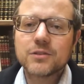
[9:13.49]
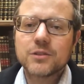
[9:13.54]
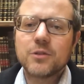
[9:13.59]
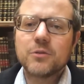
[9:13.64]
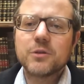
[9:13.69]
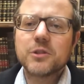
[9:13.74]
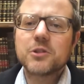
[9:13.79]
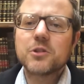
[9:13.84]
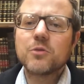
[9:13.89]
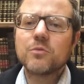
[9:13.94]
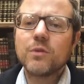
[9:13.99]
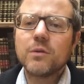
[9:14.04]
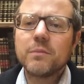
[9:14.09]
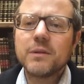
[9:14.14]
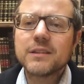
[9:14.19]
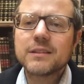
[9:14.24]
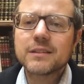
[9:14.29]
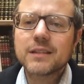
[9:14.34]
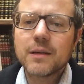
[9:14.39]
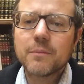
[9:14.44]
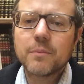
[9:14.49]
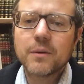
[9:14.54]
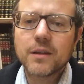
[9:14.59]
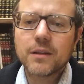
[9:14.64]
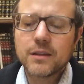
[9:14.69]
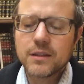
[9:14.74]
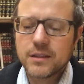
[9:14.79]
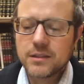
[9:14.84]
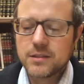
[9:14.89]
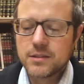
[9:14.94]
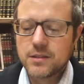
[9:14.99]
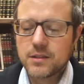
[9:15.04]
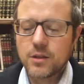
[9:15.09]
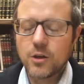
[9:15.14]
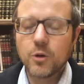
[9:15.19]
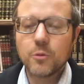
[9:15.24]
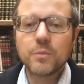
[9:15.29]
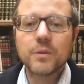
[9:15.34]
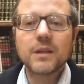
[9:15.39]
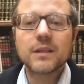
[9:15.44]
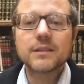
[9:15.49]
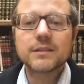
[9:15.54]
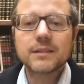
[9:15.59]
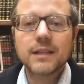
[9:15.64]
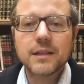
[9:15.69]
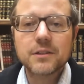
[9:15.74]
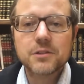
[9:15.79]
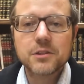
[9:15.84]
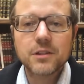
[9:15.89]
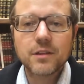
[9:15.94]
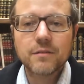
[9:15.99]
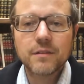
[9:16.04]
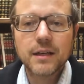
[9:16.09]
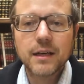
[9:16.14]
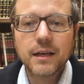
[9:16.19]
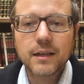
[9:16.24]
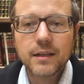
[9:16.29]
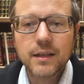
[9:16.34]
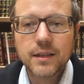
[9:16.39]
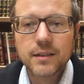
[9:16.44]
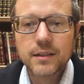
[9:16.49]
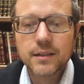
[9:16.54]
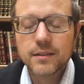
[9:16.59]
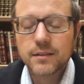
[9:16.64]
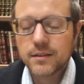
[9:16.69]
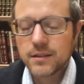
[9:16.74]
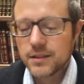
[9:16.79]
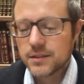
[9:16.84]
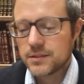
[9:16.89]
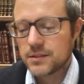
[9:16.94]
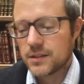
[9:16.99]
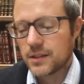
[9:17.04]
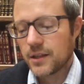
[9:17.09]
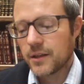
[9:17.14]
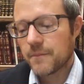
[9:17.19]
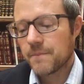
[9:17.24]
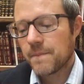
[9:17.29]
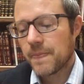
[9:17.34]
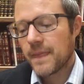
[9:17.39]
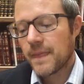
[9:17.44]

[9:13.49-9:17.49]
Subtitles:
So should we be skipping this opening section of the Haggadah this year?